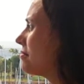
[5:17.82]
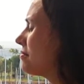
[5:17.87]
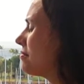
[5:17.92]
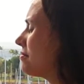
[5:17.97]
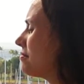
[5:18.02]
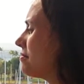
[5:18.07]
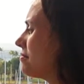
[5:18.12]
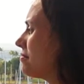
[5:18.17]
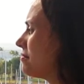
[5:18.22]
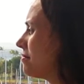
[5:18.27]

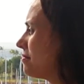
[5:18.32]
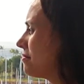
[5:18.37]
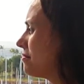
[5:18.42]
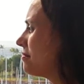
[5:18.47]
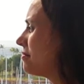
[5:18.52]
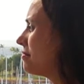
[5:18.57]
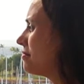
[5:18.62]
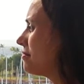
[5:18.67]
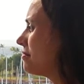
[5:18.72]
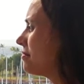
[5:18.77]

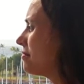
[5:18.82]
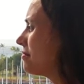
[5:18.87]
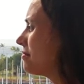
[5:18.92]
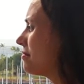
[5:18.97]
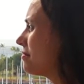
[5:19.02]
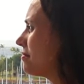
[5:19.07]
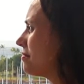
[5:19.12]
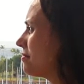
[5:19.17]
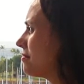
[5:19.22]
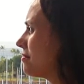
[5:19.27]

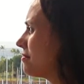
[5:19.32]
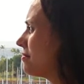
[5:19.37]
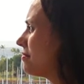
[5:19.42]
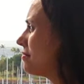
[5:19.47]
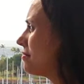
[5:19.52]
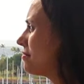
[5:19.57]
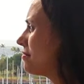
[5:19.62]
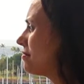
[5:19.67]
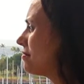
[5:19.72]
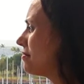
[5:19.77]

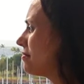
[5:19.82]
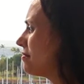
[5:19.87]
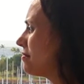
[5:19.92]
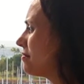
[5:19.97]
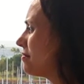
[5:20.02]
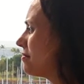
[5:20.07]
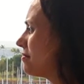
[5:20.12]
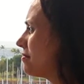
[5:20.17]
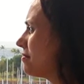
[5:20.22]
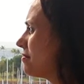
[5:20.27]

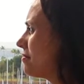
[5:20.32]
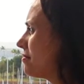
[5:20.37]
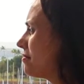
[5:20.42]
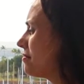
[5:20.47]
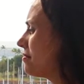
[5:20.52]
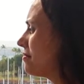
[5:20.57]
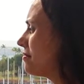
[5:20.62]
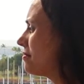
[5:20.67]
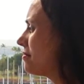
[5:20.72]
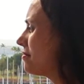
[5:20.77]

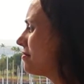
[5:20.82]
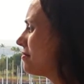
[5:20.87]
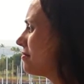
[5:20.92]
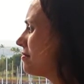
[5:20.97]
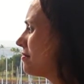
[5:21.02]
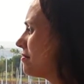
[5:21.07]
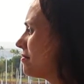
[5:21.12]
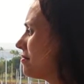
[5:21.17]
This person isn't speaking.